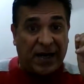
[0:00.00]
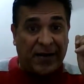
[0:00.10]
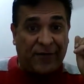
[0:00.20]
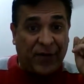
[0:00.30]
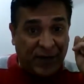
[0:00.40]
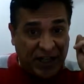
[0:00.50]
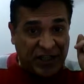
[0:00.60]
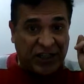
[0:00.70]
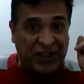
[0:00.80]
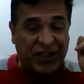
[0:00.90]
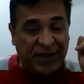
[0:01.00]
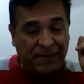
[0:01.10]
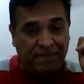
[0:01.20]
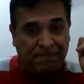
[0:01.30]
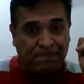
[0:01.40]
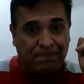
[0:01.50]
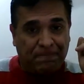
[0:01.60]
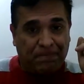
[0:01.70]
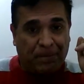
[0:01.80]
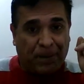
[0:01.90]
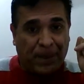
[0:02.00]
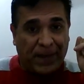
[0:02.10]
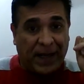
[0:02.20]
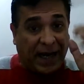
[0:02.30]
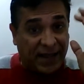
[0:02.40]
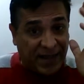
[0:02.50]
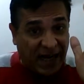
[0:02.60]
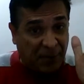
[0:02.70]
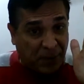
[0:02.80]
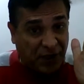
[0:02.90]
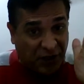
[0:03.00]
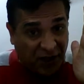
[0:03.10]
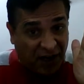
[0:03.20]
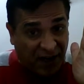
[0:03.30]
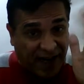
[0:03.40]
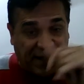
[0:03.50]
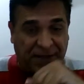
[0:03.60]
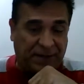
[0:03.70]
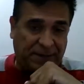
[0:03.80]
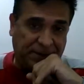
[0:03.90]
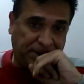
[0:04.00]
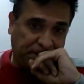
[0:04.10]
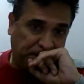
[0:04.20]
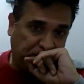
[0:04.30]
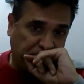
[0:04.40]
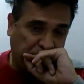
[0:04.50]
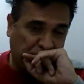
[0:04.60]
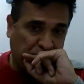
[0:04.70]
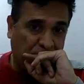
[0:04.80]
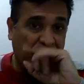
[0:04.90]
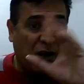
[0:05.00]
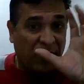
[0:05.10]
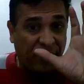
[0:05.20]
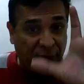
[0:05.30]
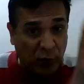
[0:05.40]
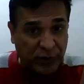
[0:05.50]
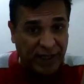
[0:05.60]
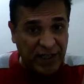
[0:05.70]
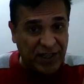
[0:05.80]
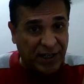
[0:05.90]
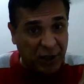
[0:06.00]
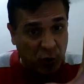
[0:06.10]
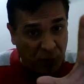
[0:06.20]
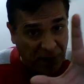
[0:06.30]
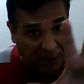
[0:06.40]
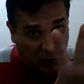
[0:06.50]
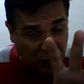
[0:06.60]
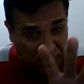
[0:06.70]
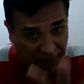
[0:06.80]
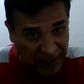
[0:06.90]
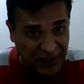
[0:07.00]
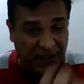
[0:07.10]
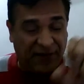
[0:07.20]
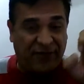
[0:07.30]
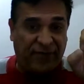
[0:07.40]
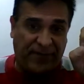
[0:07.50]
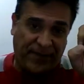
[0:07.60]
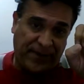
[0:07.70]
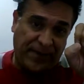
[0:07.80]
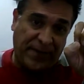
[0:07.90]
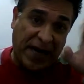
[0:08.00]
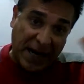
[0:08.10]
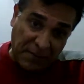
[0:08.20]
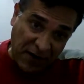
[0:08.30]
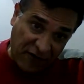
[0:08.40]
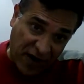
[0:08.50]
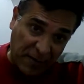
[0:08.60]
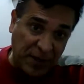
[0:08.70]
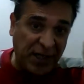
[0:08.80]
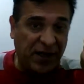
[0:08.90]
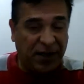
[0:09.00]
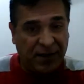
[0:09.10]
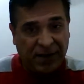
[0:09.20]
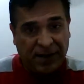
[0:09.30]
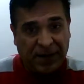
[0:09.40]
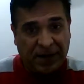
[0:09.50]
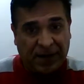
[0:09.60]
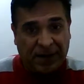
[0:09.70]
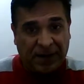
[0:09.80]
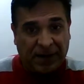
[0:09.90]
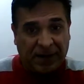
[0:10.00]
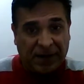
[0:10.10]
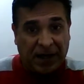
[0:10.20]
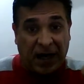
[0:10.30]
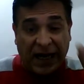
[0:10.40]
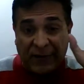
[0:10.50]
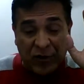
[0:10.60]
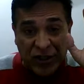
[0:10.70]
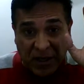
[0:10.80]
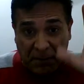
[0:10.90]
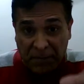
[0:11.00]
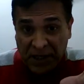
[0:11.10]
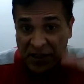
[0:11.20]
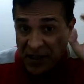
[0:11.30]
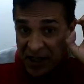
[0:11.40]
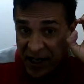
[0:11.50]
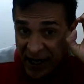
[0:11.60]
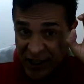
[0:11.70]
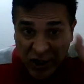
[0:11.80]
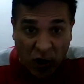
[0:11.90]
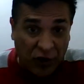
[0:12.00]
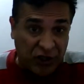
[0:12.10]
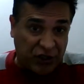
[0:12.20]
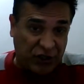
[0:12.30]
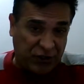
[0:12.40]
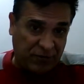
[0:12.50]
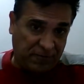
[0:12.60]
we were discussing, and that particular night, few things that he told me about myself and my family, I was completely astonished.